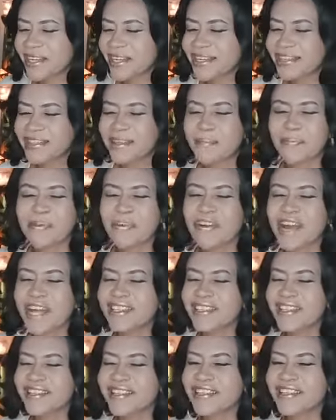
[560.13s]
The
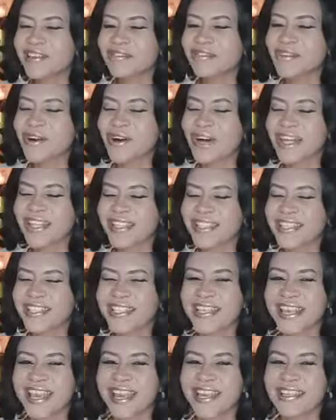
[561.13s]
presence of God
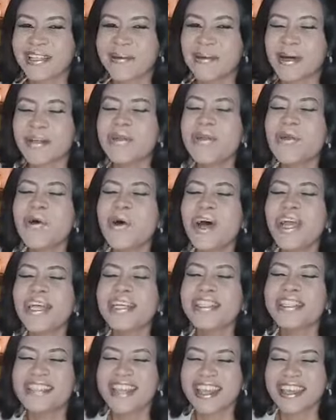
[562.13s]
is here. The
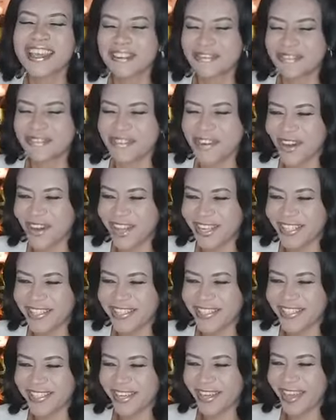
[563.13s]
anointing of God is
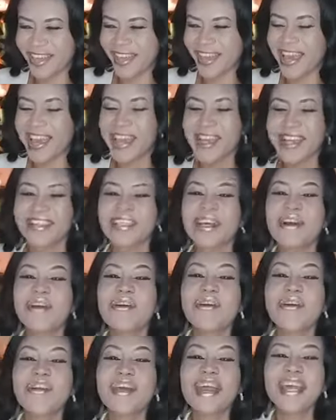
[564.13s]
here.
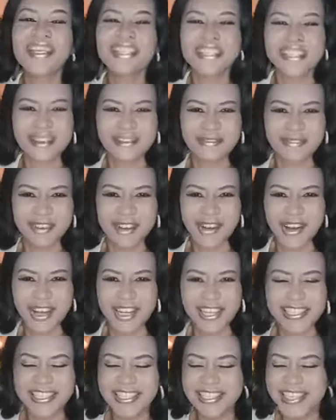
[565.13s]
The grace of
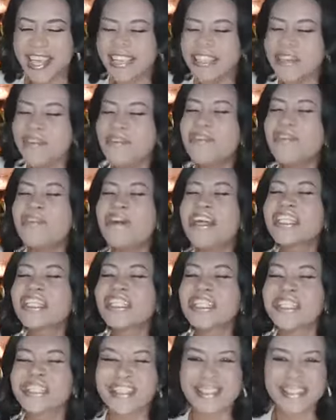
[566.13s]
God is here. The
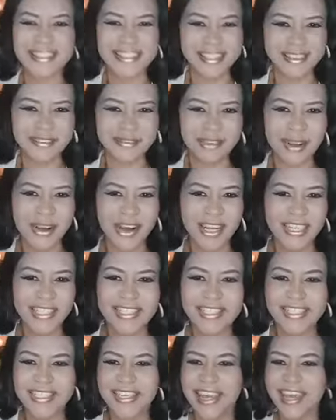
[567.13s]
richness of God
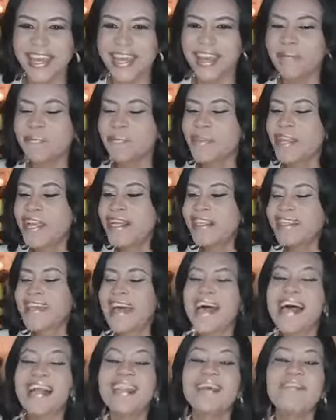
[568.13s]
is here. The
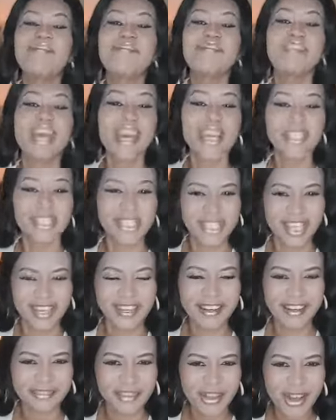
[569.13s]
elevation
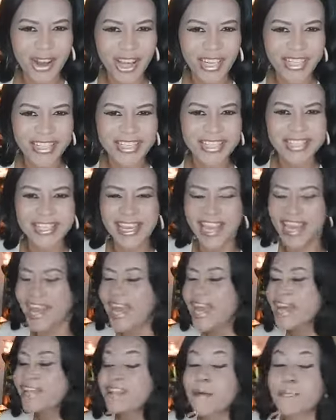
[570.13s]
of God is here.
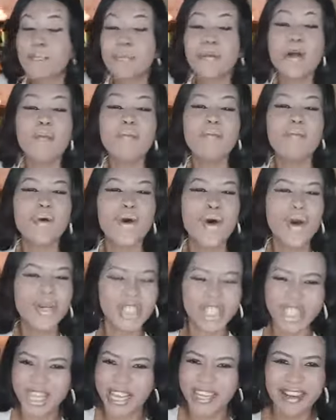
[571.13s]
The
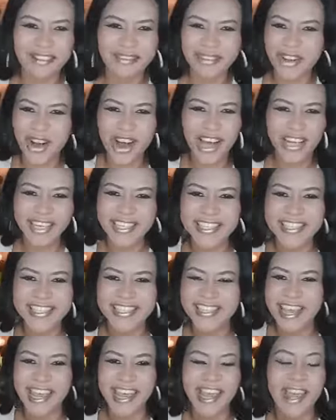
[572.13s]
promotion of God
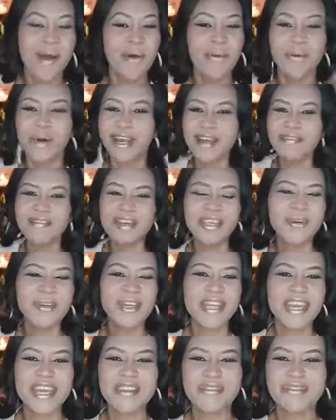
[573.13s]
is here. Whatever you
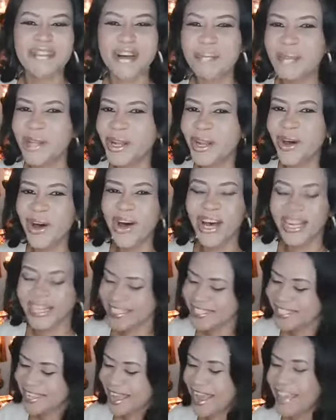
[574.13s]
need from the Lord,
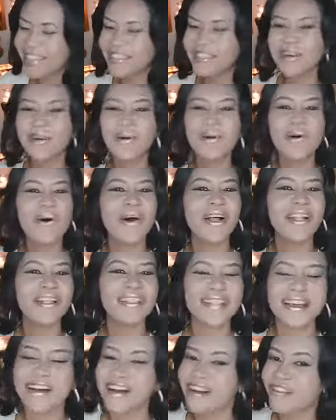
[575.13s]
it's at the
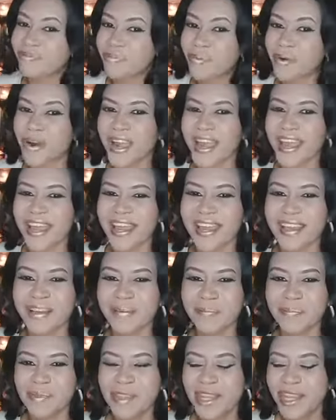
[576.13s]
altar of prayer.
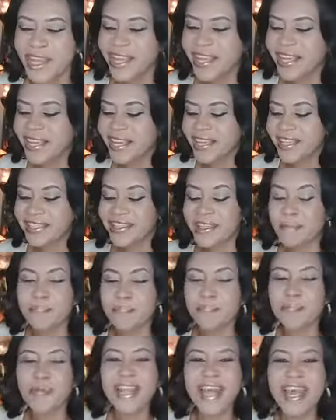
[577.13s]
The
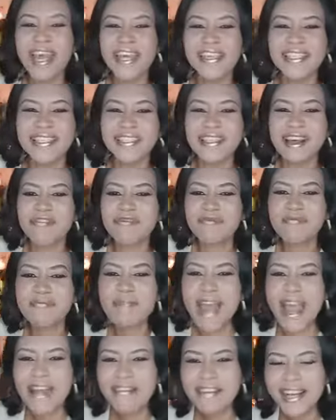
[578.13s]
place of
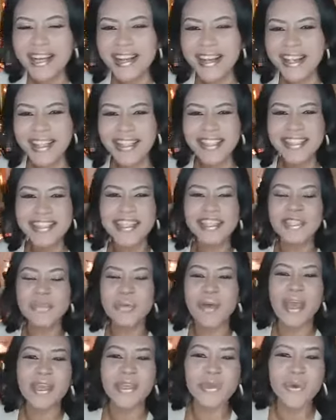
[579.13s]
miracles is
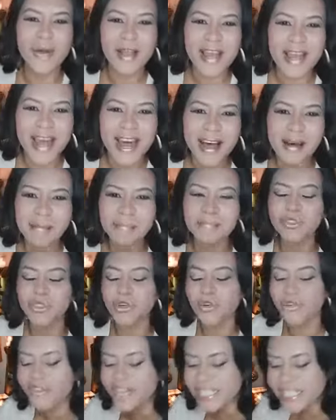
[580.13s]
where you come
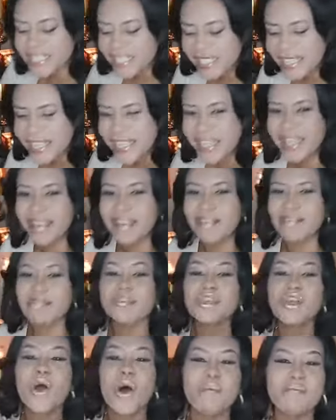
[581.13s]
to receive
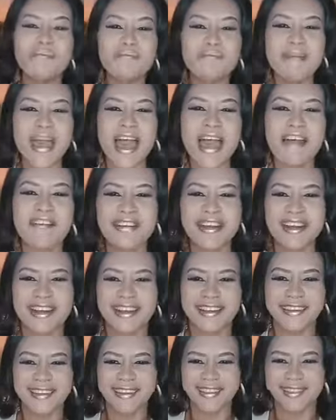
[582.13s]
your
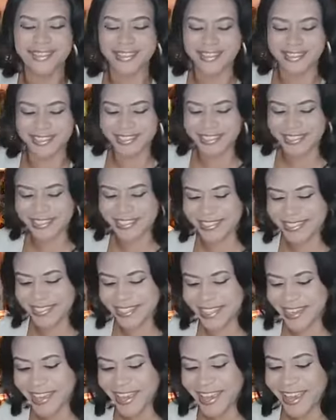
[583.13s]
miracles.
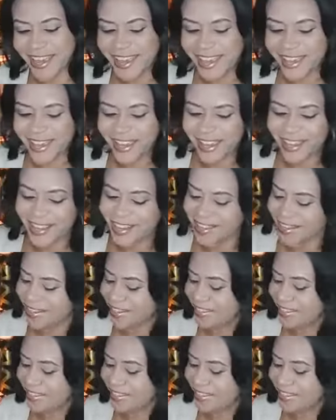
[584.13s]
Hey.